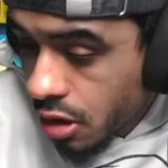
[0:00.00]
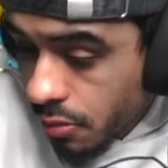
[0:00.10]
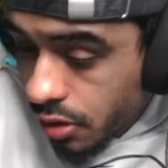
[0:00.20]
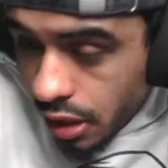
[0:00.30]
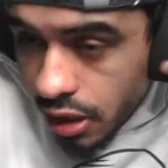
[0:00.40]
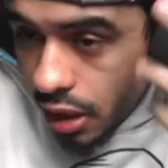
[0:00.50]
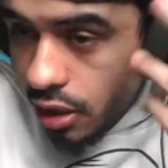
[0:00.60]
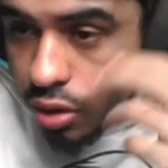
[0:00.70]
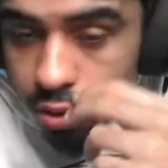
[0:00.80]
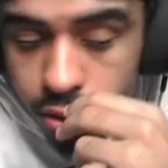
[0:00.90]
but I, I
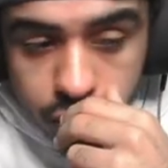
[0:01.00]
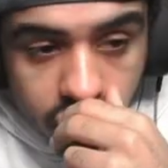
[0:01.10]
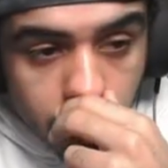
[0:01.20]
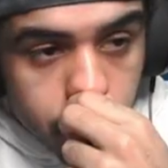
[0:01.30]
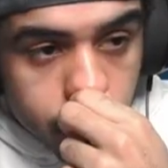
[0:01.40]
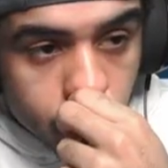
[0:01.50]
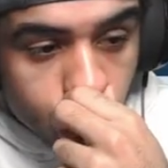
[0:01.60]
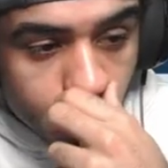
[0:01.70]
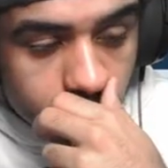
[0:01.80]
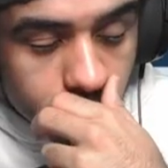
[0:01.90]
low-key do, um don't
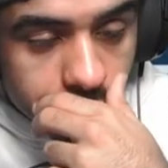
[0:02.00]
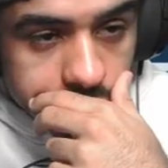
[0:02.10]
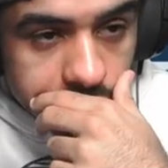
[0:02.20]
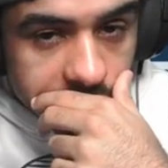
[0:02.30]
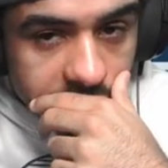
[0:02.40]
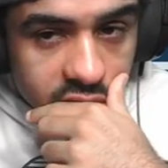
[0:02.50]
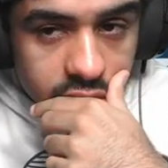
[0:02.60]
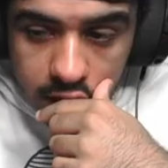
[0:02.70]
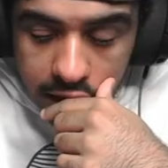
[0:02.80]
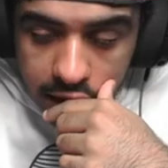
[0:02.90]
wanna do it anymore.
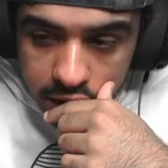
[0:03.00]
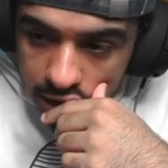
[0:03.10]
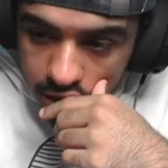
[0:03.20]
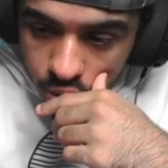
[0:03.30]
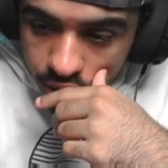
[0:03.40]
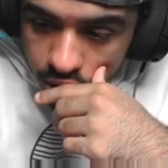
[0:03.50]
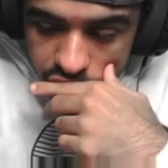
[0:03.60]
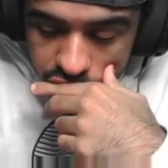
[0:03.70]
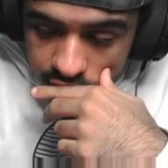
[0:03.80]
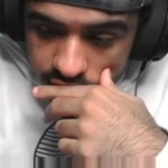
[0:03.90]
I, I, I don't wanna go
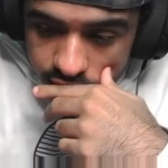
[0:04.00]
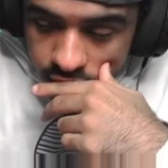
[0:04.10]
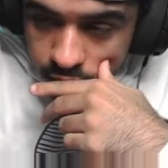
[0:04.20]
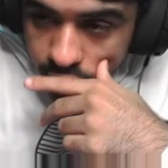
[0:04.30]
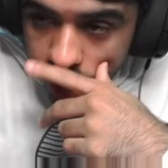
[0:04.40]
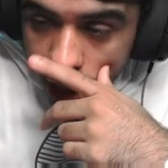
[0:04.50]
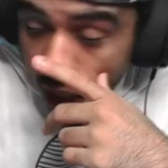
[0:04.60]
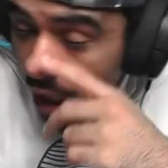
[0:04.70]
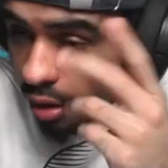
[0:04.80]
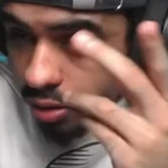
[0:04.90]
for that season banner. I,
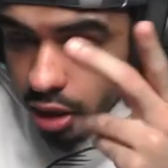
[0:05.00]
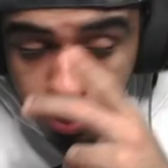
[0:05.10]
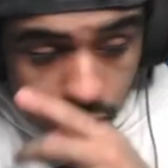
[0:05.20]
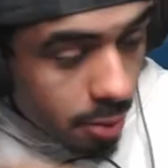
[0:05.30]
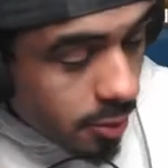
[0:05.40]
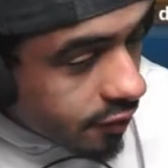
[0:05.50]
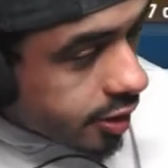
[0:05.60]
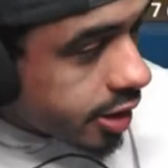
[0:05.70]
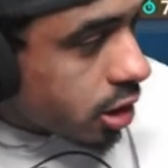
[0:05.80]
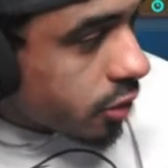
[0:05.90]
I don't think I'm, I'm, ever
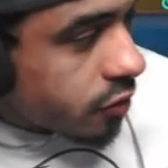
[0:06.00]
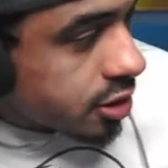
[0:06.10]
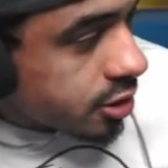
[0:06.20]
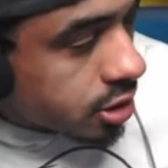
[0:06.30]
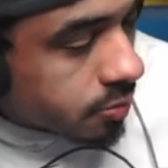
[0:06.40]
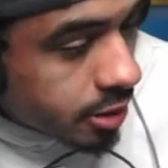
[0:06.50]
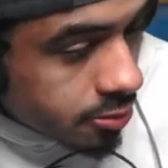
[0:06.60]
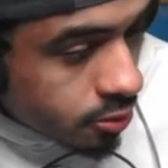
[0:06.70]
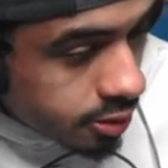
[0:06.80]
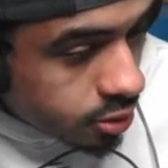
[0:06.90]
gonna go for a season banner
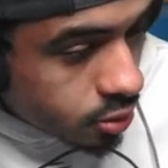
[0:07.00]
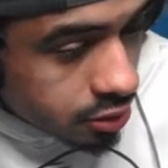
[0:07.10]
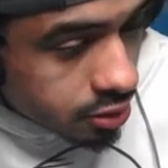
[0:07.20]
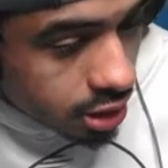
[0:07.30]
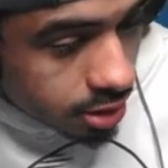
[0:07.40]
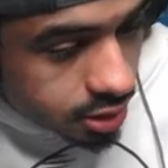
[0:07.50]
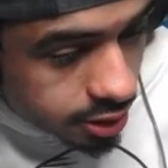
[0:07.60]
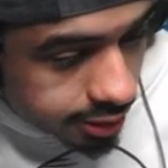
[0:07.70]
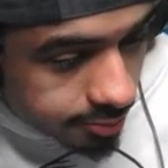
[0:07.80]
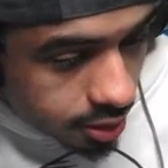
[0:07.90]
more than 200 times
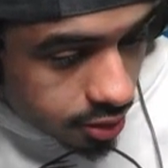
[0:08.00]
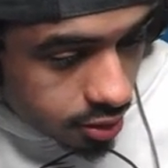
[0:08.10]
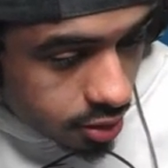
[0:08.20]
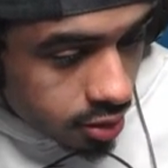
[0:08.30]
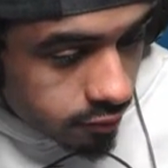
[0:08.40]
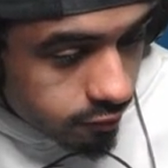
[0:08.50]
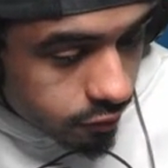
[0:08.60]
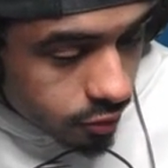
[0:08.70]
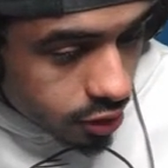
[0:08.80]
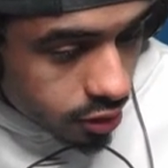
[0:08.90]
again, man.
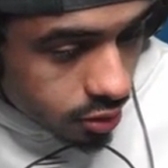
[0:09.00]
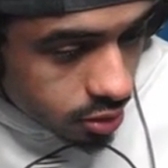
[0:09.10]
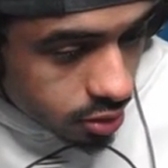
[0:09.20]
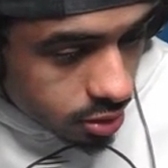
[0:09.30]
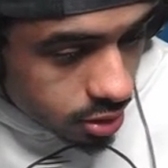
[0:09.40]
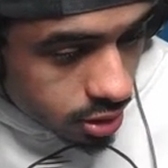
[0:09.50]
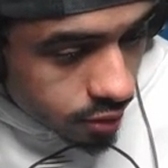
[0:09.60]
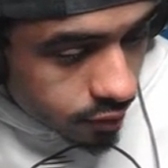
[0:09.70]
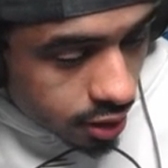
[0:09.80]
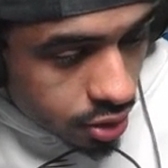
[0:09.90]
For real,
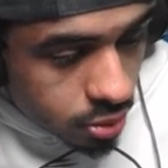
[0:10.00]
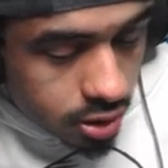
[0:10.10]
never gonna do it